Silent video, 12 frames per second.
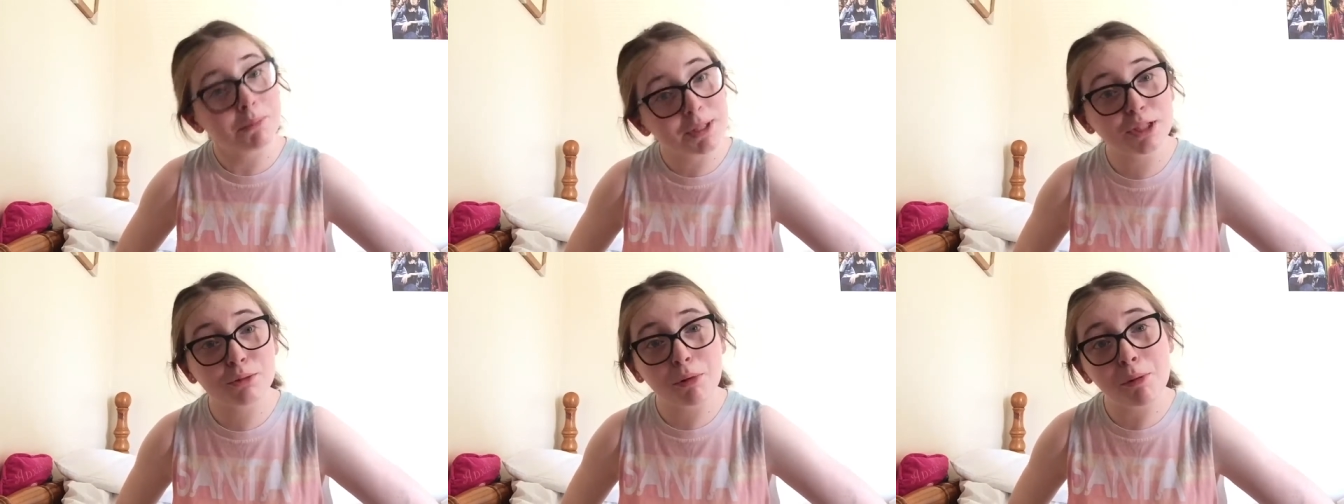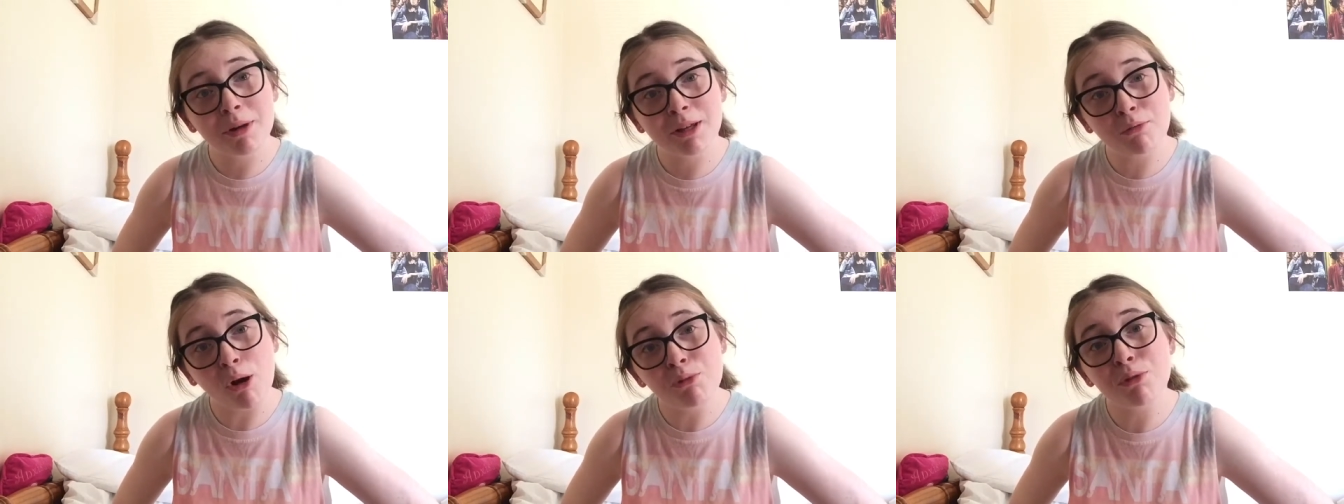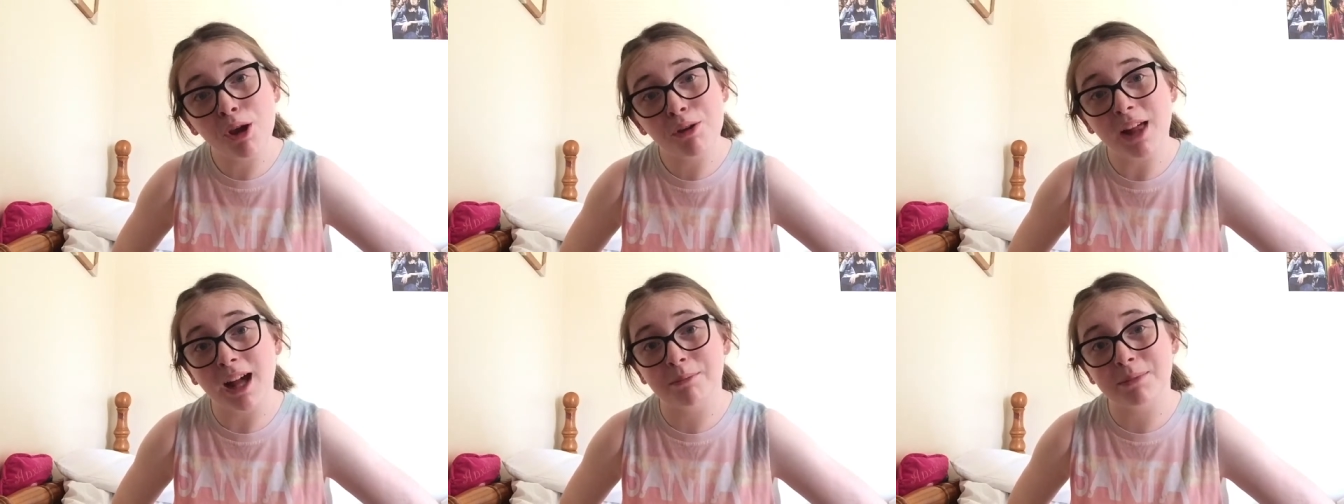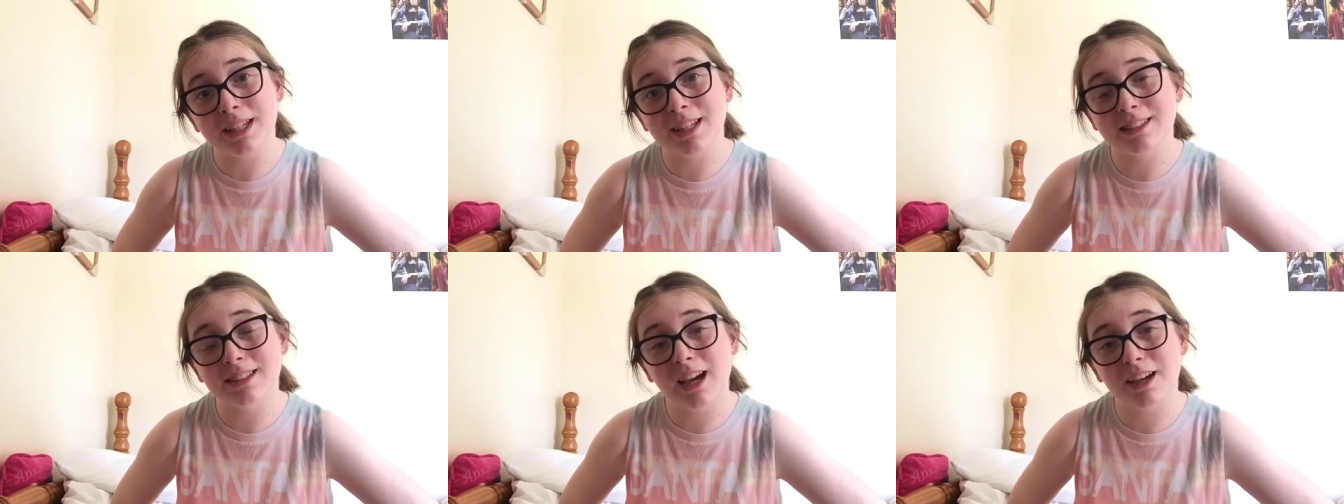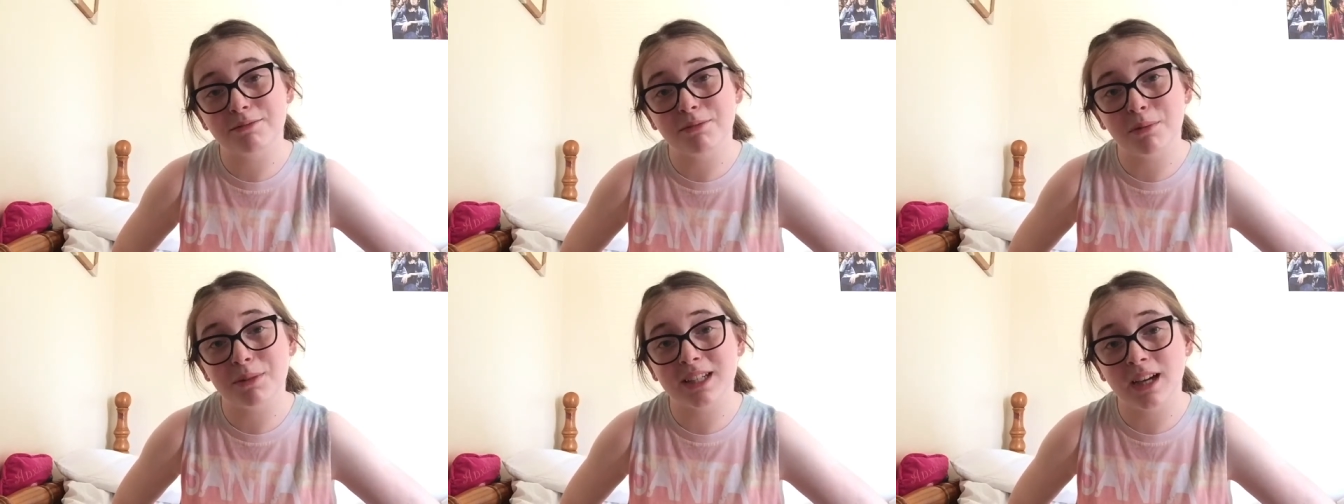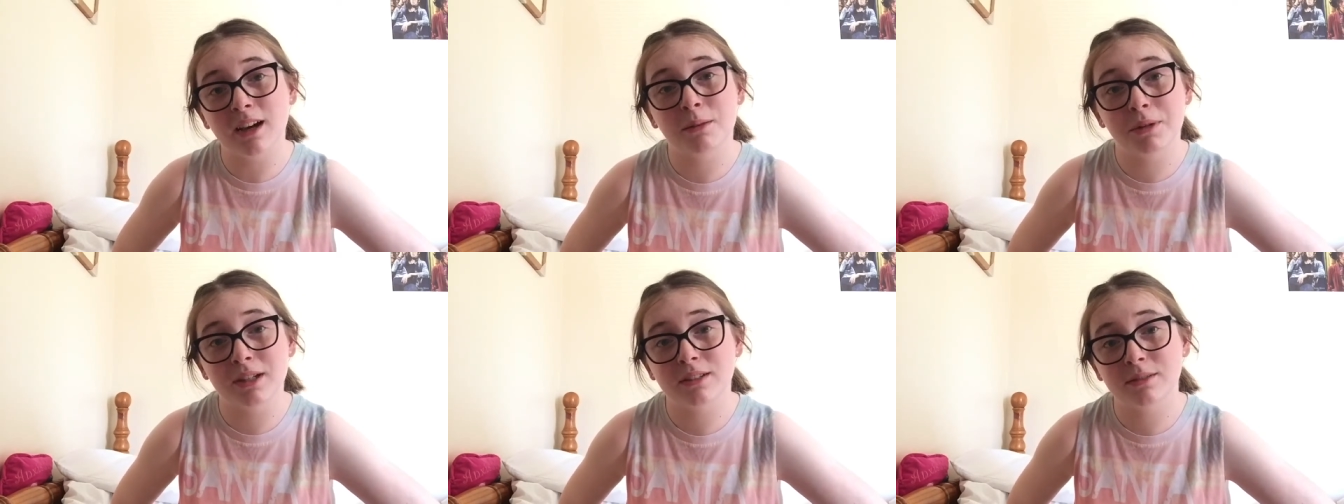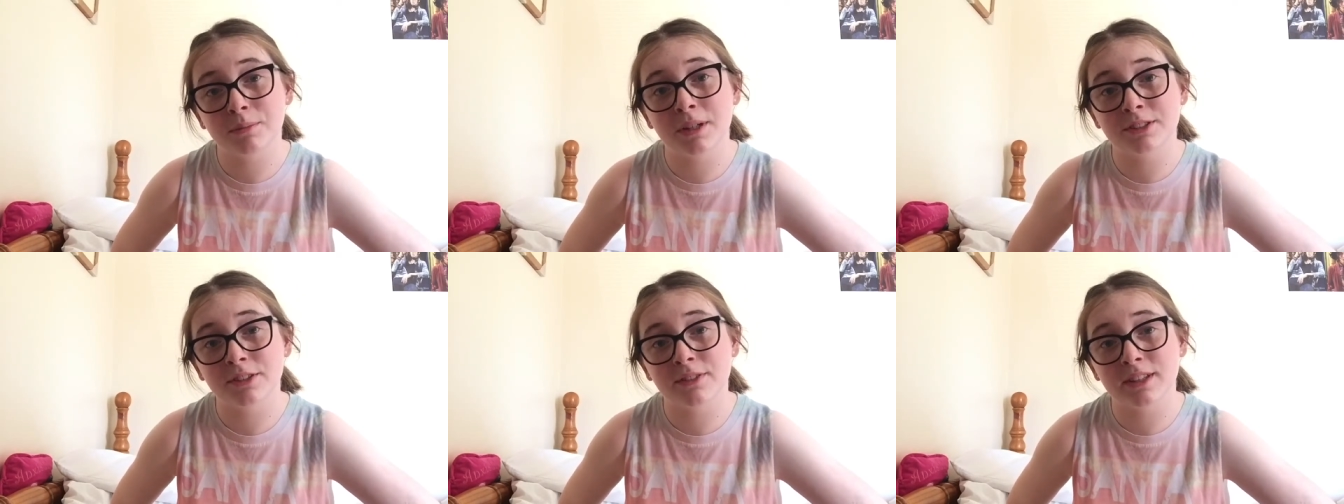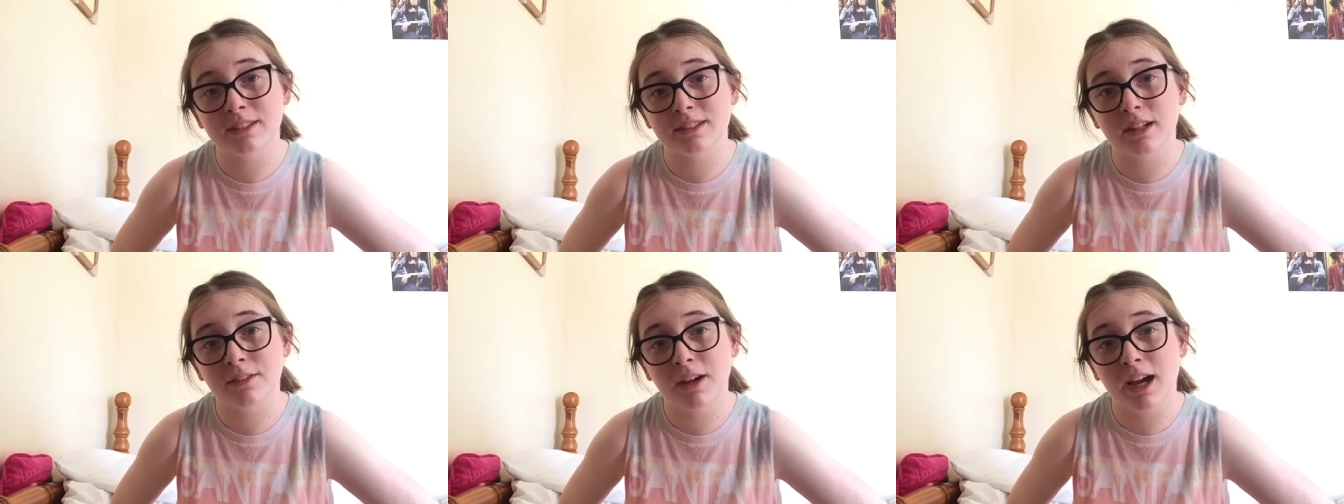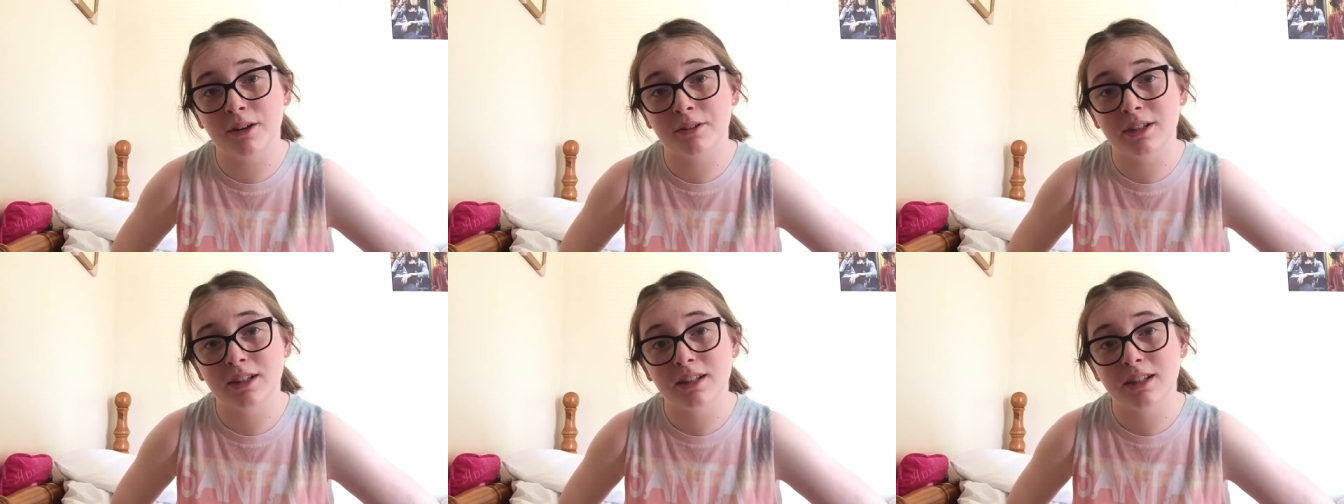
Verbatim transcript: but you probably won't know that because I've probably cut a bunch of this stuff out,